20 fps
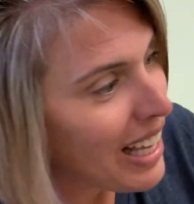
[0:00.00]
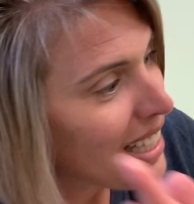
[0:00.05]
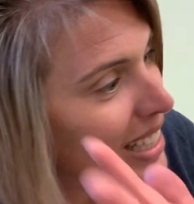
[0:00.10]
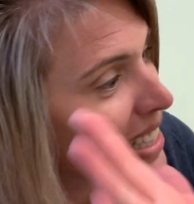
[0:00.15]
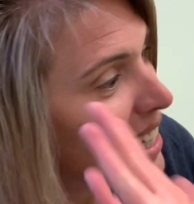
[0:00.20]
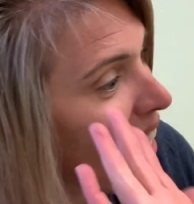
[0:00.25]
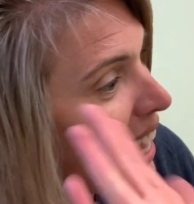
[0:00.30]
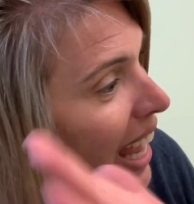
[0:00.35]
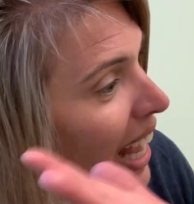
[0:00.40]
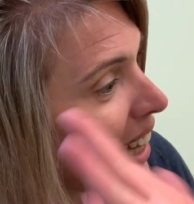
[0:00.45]

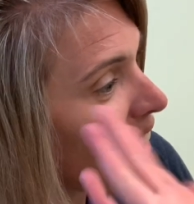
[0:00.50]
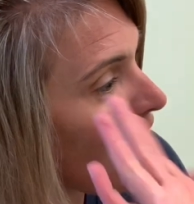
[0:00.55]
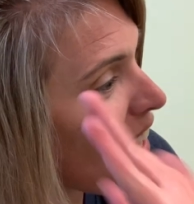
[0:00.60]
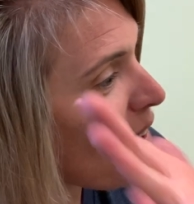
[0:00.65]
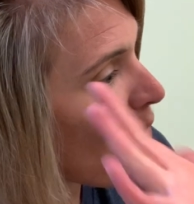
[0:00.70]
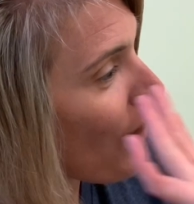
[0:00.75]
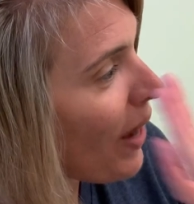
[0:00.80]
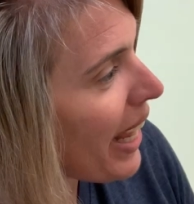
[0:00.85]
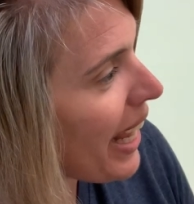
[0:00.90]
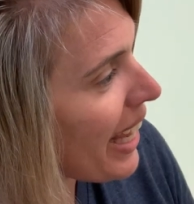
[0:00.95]
Say
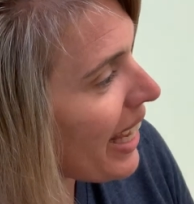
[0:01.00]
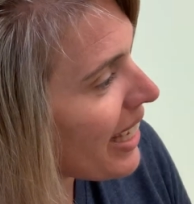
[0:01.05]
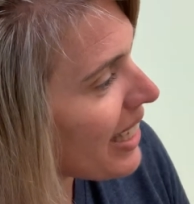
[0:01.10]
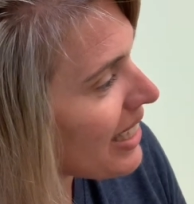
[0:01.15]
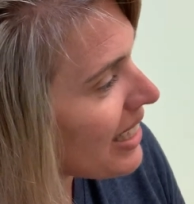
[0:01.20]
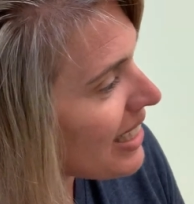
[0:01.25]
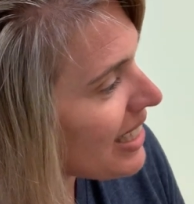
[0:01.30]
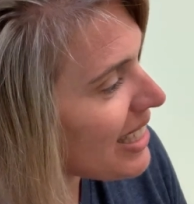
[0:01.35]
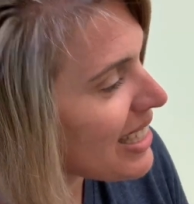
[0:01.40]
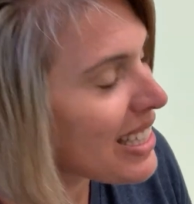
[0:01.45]
hello,
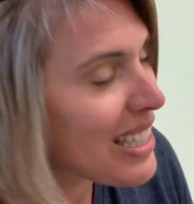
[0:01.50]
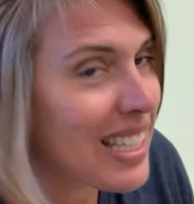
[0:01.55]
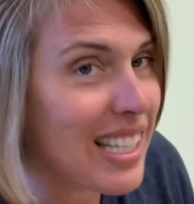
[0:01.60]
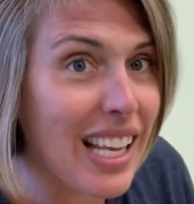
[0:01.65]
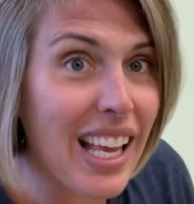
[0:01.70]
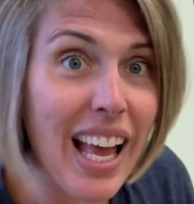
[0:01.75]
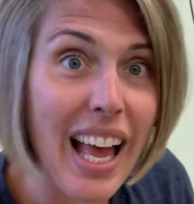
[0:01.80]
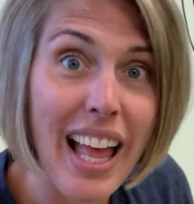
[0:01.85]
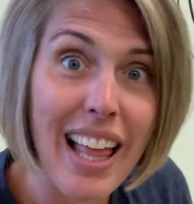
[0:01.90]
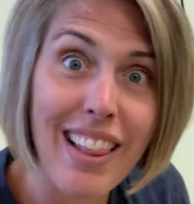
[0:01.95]
ants.
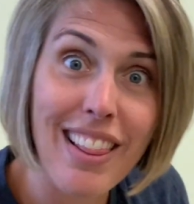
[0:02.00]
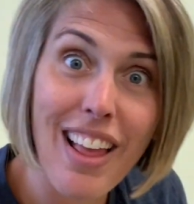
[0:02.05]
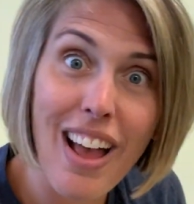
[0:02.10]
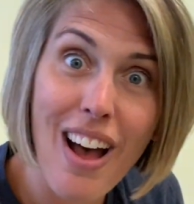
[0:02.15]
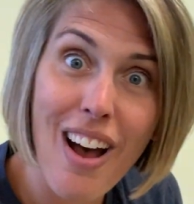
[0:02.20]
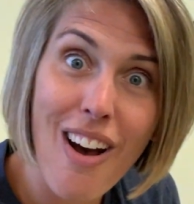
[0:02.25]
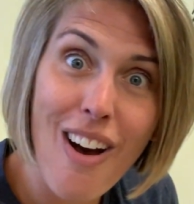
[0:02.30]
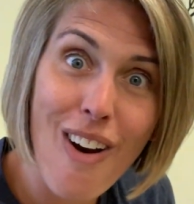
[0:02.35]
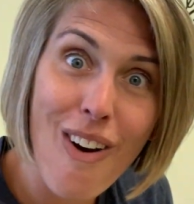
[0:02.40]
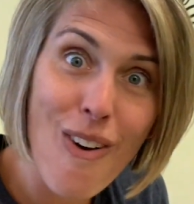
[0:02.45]

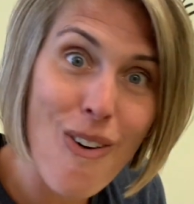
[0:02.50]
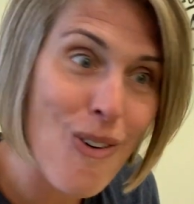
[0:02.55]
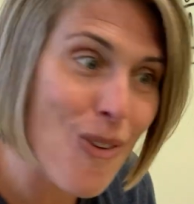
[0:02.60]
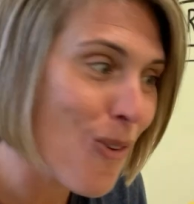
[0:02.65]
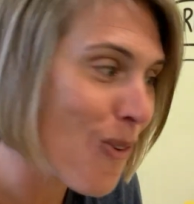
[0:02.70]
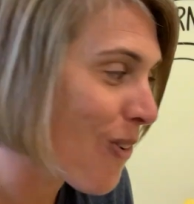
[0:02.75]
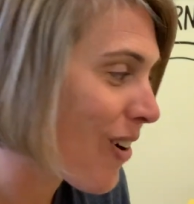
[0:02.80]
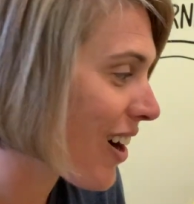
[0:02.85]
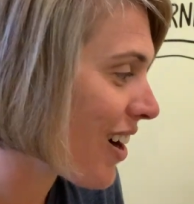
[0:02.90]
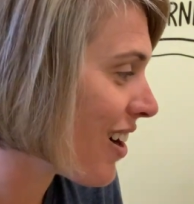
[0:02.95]

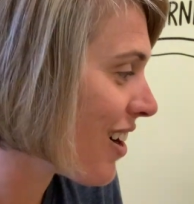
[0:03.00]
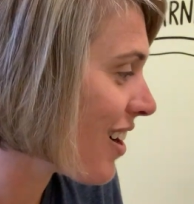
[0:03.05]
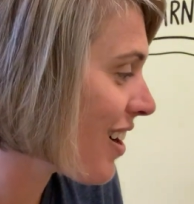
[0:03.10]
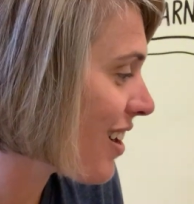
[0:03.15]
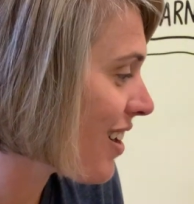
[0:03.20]
Hello.